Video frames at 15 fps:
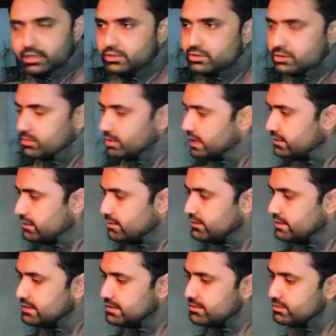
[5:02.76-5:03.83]
So I
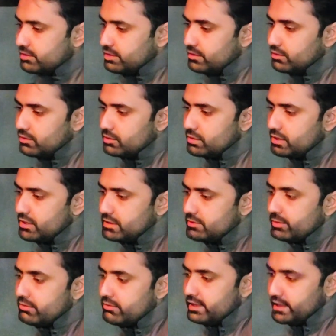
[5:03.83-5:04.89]
think these two things
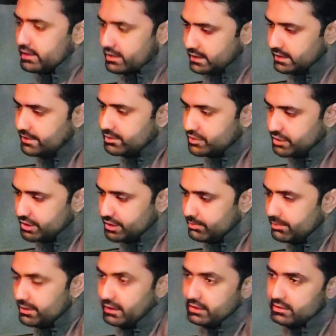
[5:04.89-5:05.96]
were really
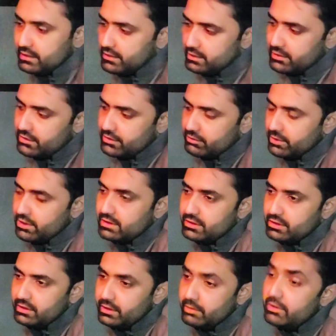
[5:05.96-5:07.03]
cheap, and I think this was
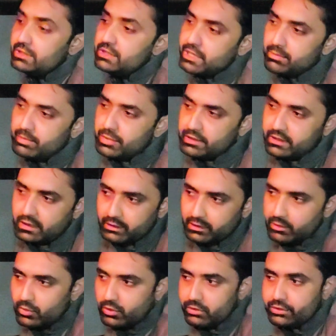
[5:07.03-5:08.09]
even cheaper than
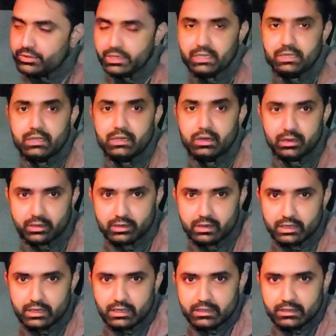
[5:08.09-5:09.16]
the tray
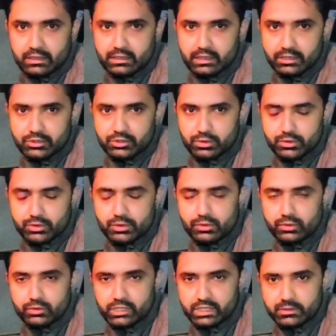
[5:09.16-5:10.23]
that I showed
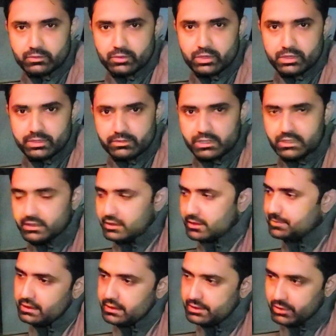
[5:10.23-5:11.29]
you that worked with
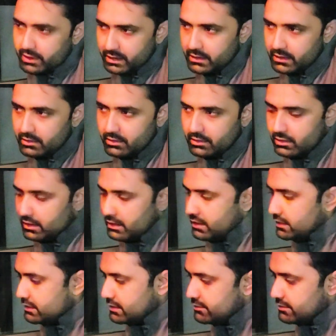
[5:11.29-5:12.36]
the straightening,
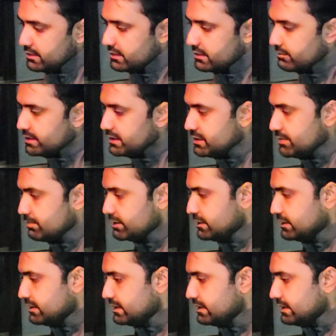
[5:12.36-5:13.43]
and this was even cheaper
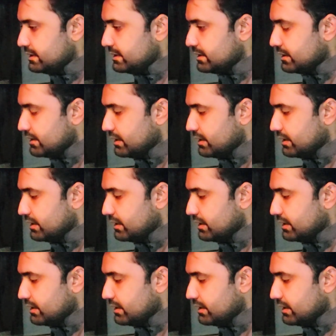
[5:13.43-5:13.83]
than that.